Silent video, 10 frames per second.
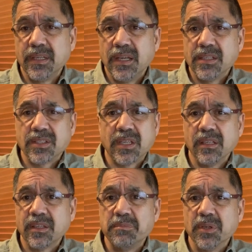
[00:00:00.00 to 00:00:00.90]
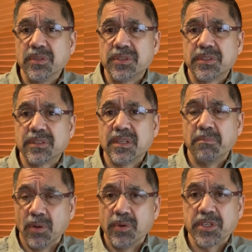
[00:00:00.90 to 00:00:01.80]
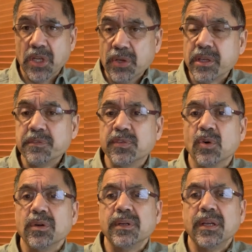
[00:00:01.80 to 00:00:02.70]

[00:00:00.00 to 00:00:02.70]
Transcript: It's a skill that most employees are looking for,